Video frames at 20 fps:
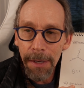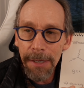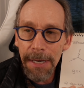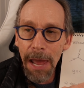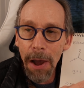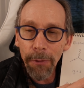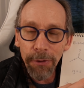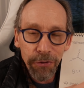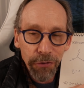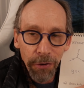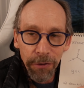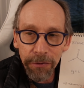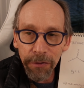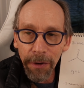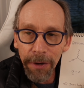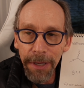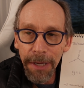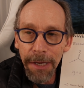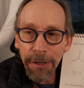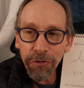Now, it turns
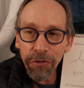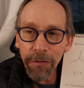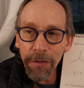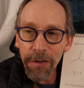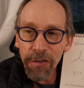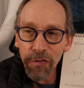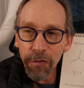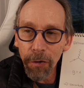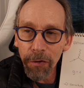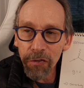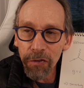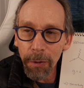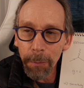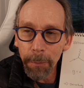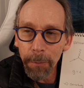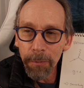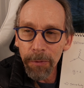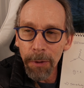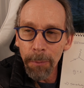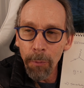out each of these
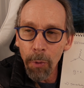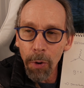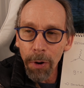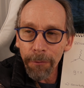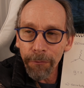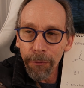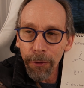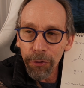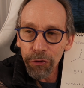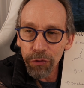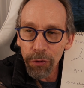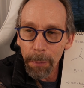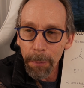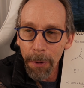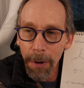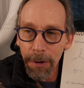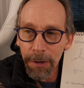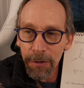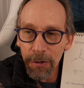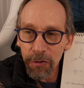the more virtual
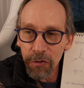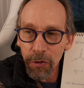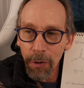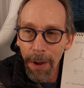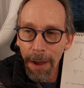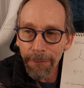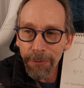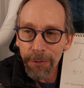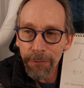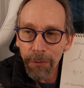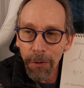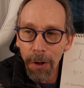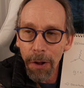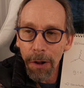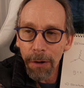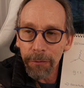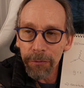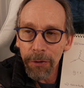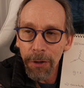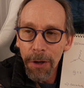particles you have
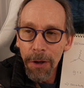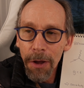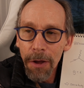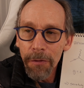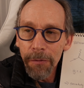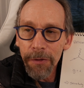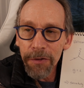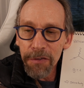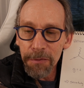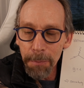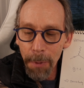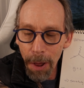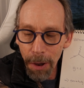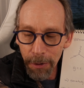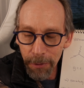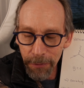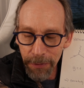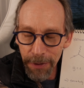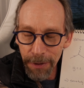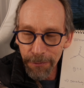involved, the
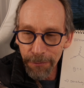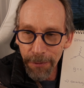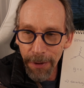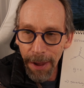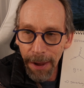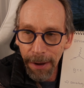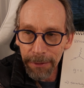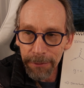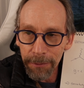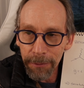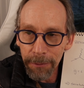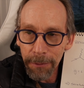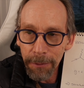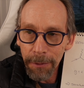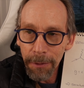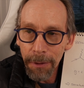smaller the effect.